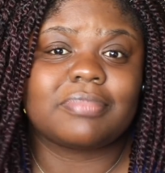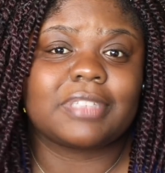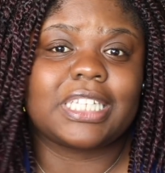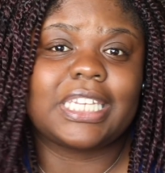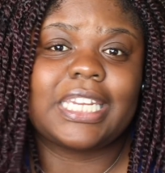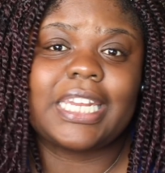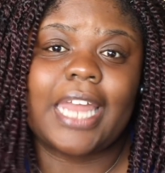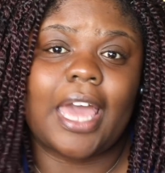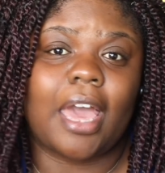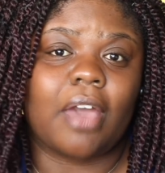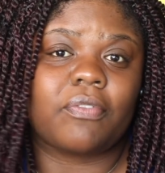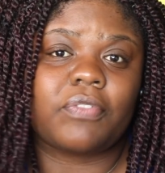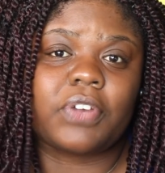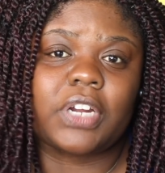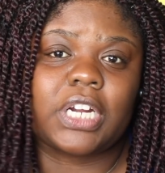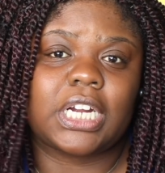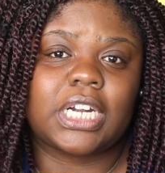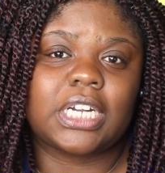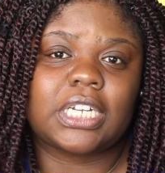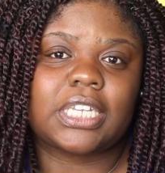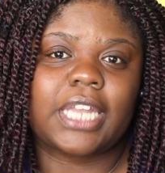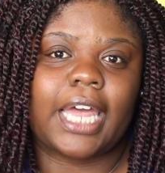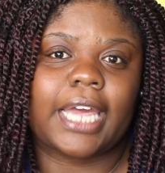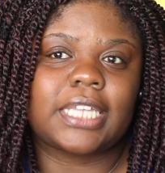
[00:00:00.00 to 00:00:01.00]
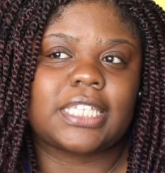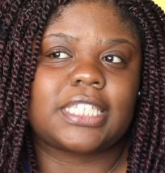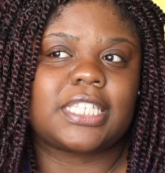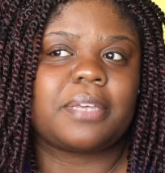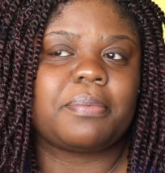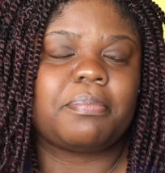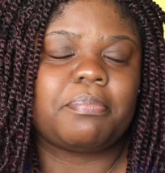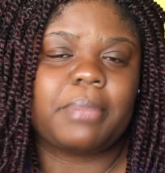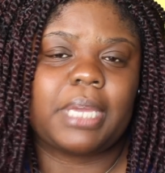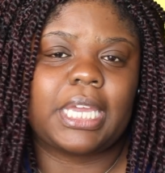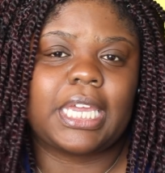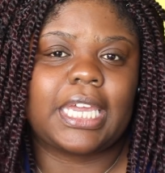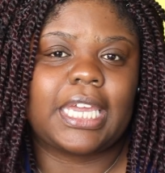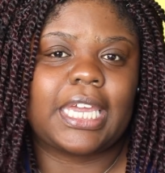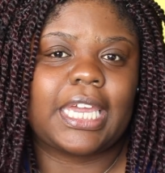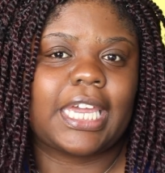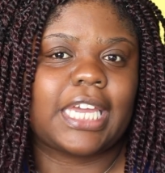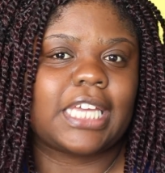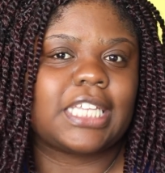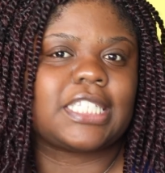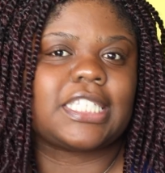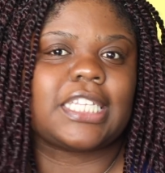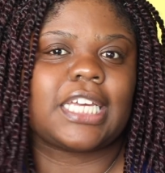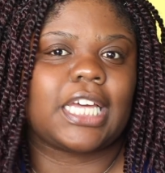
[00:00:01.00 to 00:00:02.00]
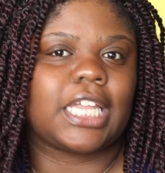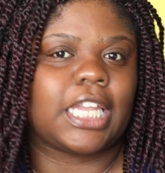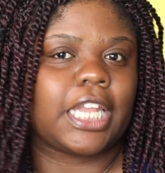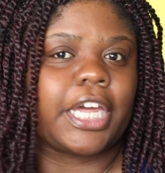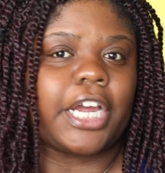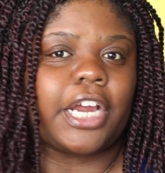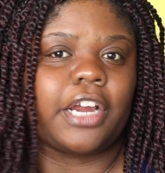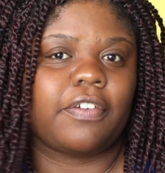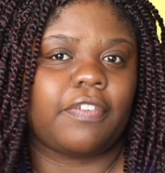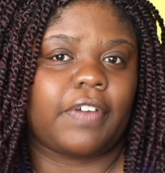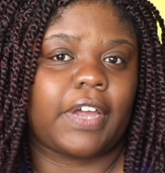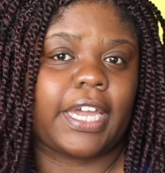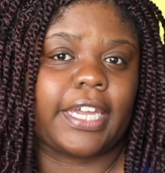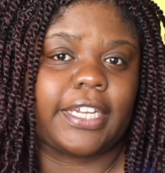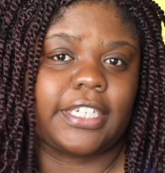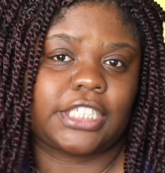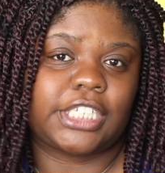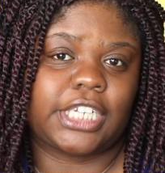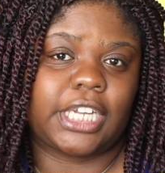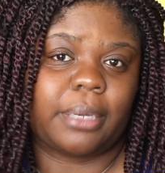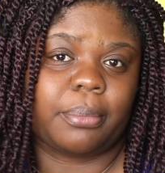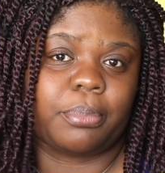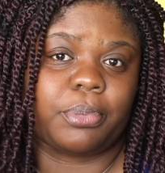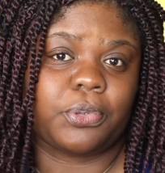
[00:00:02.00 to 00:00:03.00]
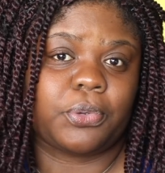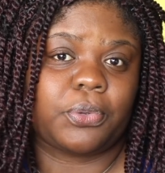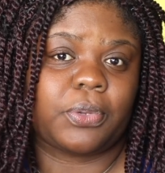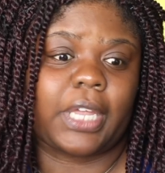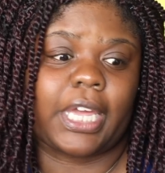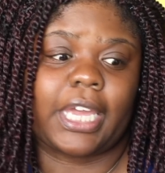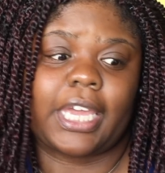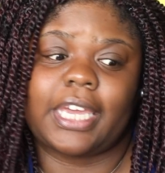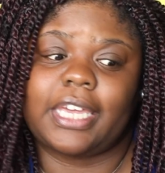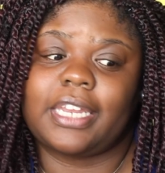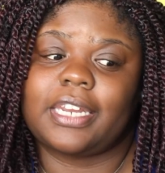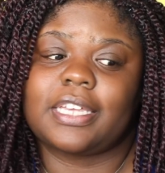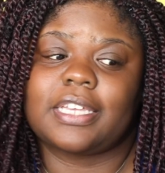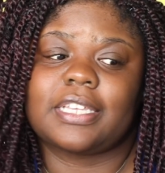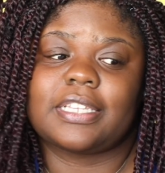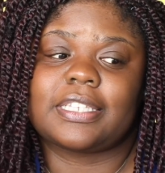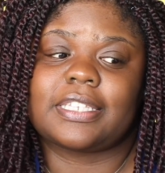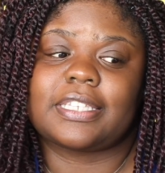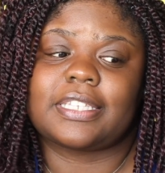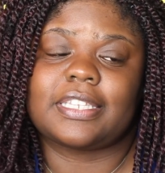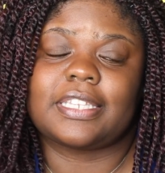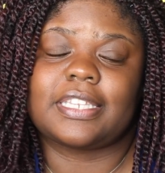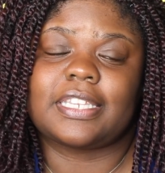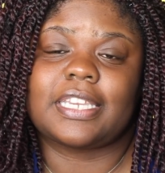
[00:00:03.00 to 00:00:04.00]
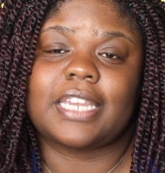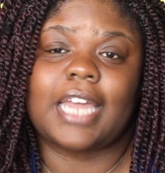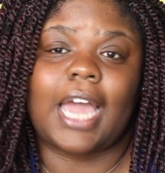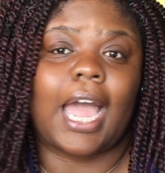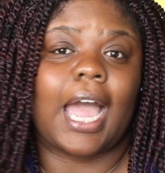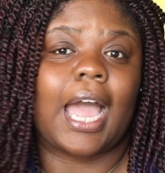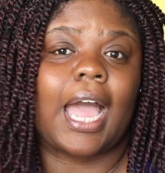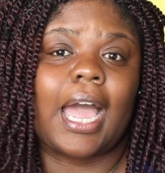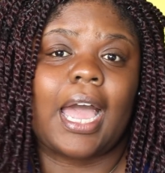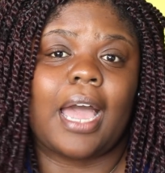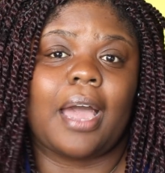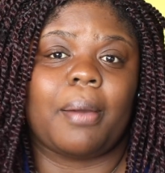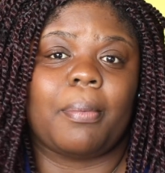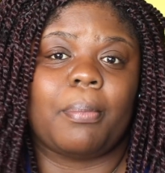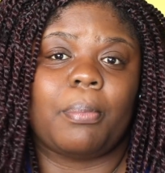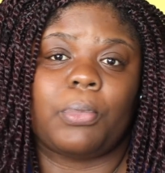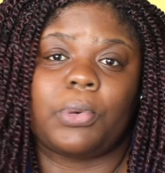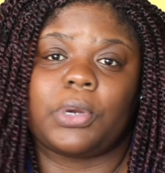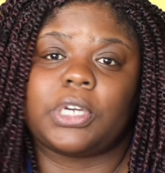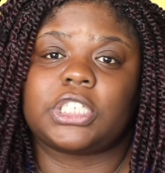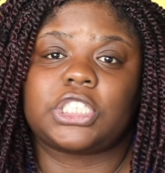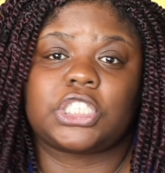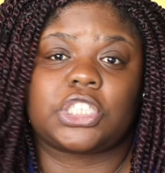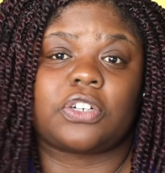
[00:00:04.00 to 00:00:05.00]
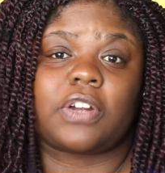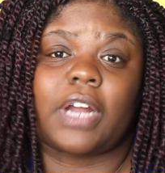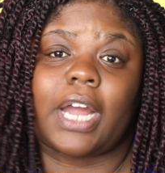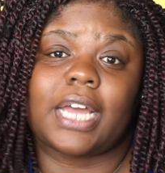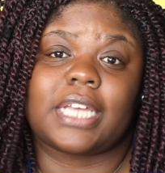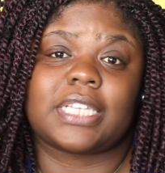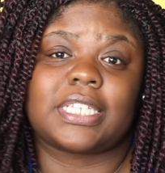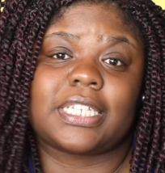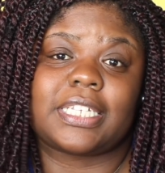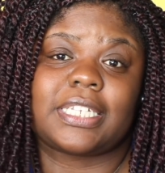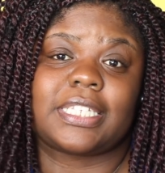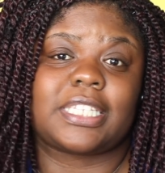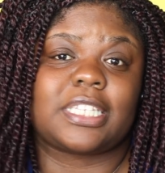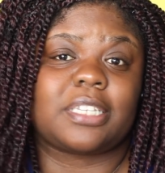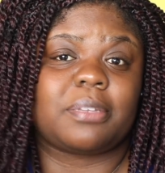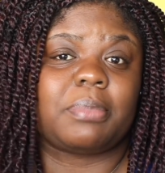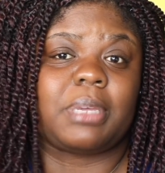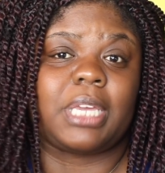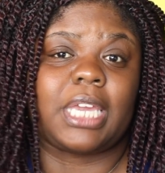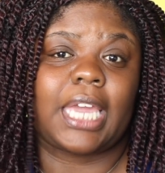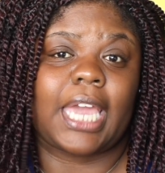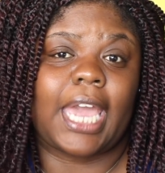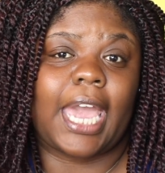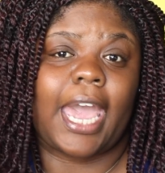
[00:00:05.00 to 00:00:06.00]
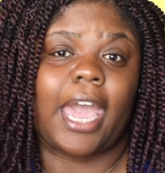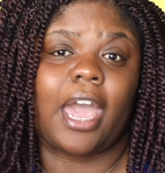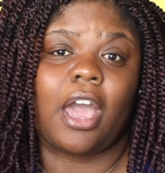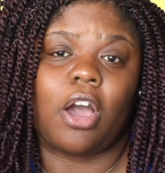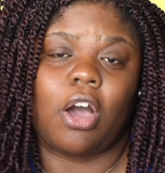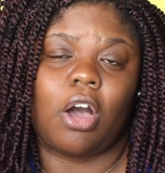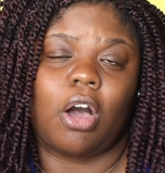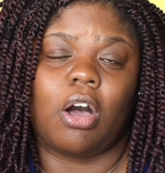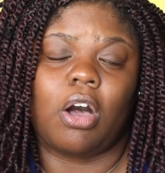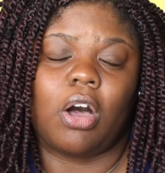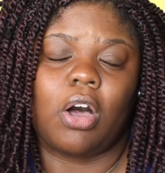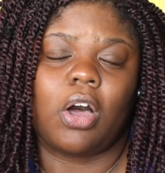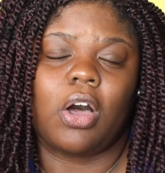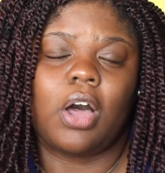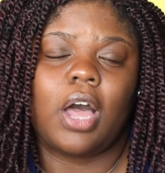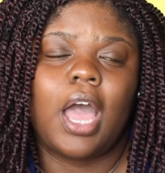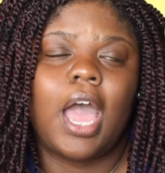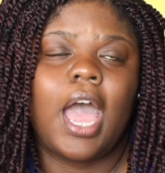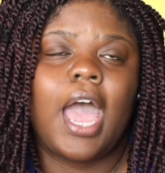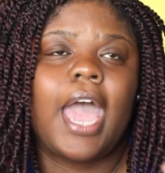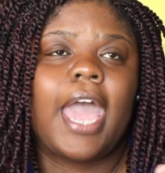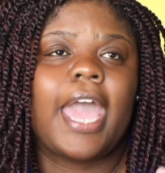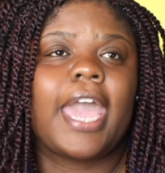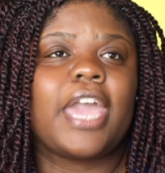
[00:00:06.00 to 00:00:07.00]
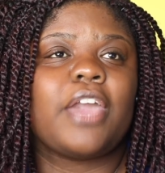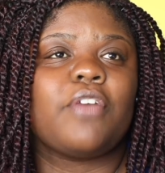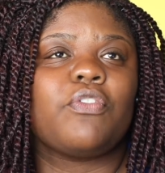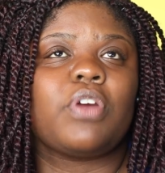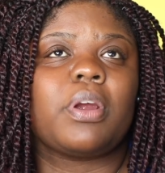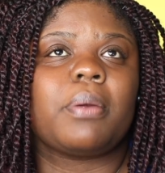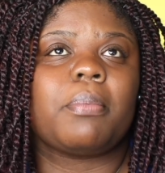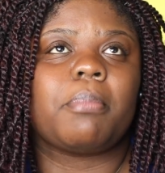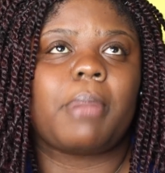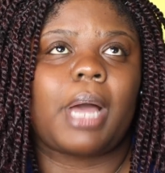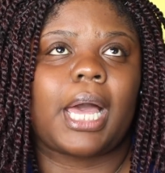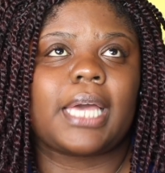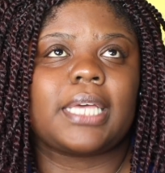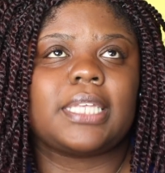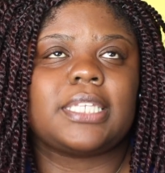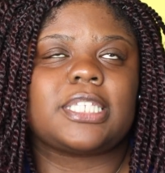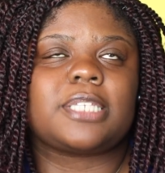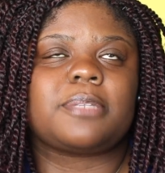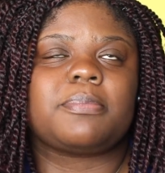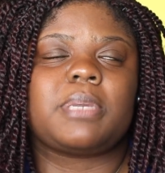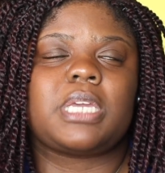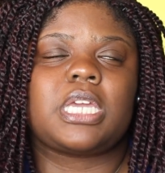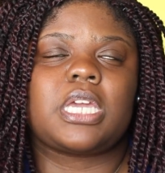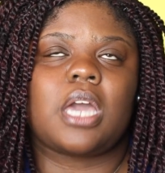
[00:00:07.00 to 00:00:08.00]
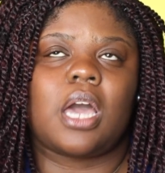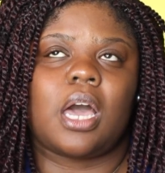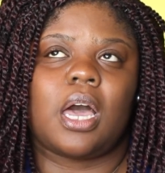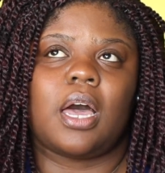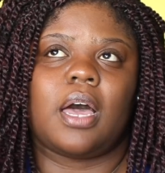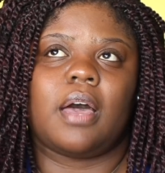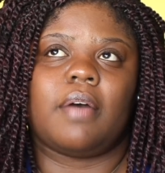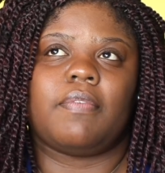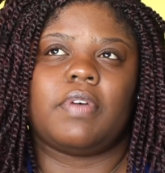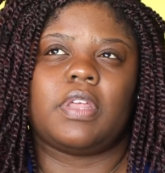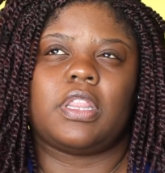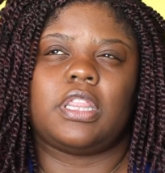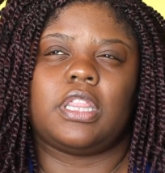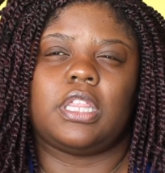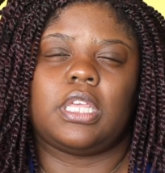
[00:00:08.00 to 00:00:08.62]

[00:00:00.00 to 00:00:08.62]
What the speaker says: Never. Like, to me, it's a clarifying shampoo. Like, it is not moisturizing to me at all. It reminds me of